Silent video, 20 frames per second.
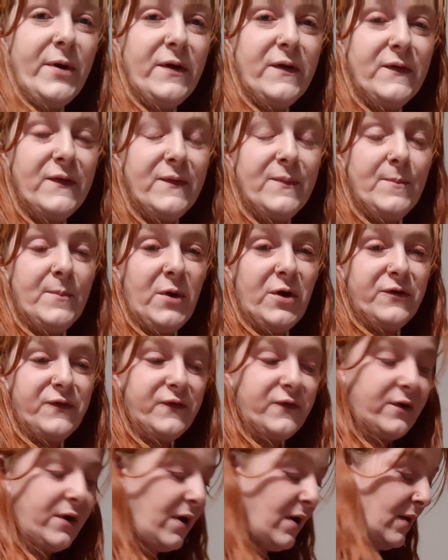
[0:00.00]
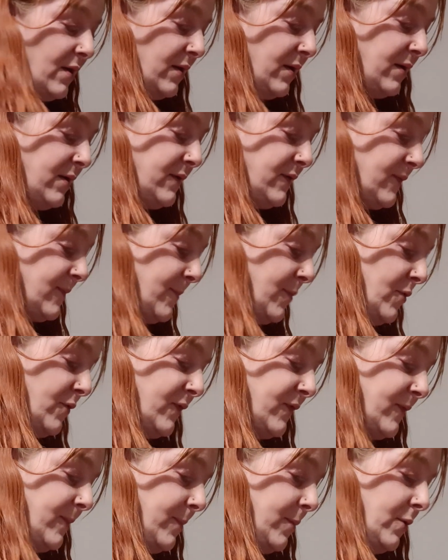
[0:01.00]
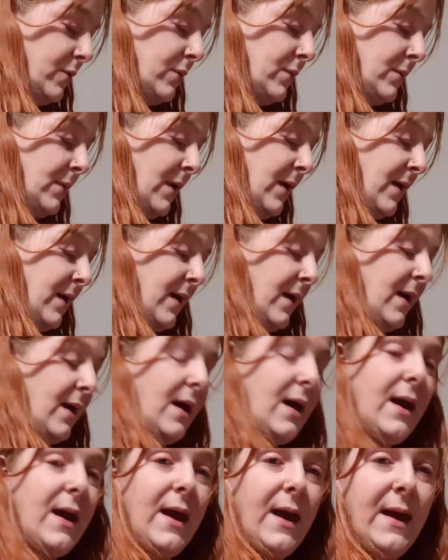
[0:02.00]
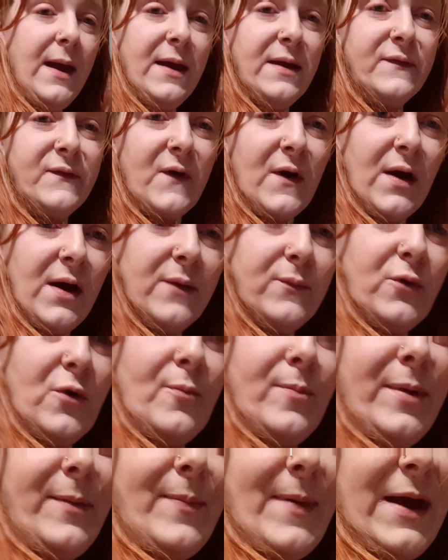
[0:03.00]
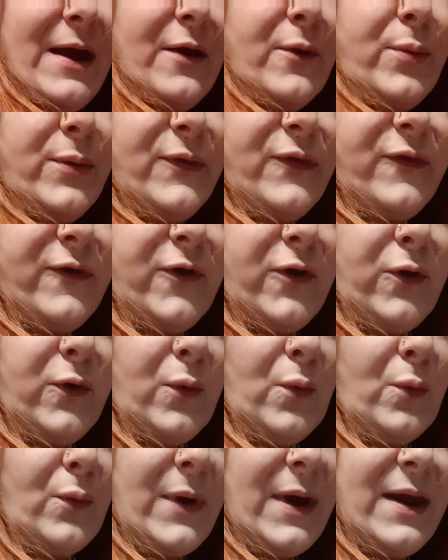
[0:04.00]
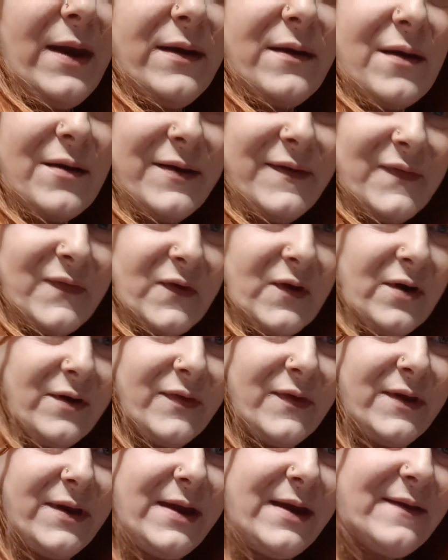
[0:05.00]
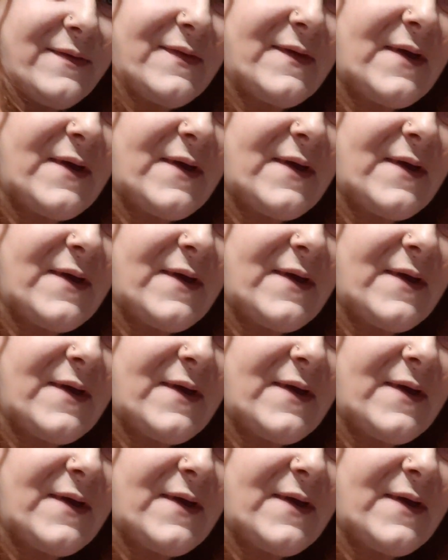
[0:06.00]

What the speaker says: as much colour as possible, and I will be back with you when I start the next